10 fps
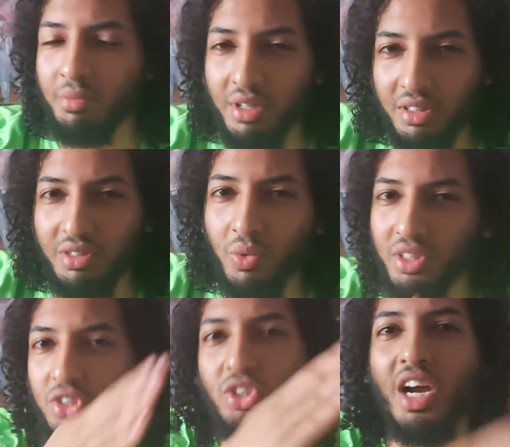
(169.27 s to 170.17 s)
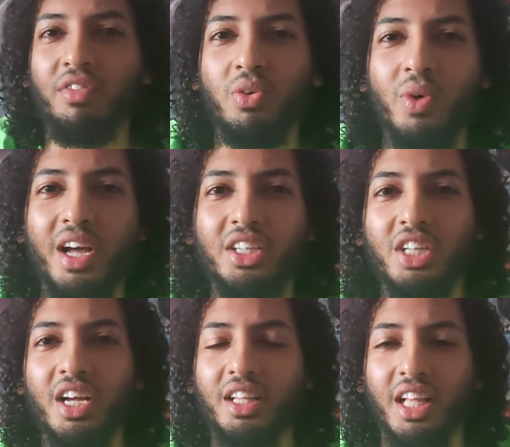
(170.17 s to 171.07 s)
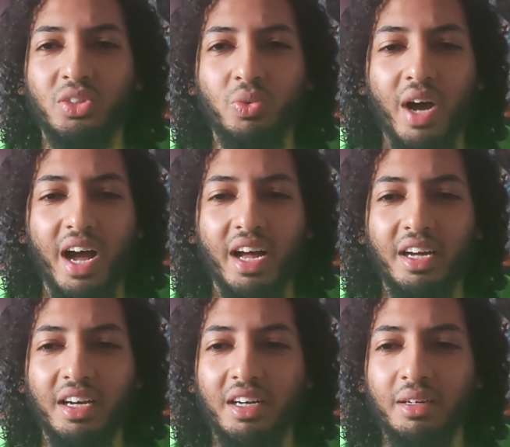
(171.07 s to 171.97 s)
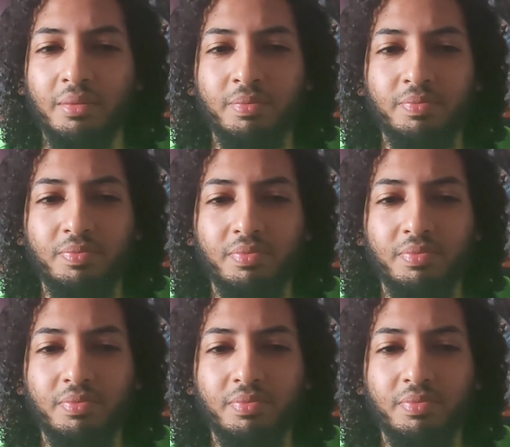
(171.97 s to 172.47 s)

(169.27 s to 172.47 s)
be the one to drive the wedge. That's why..."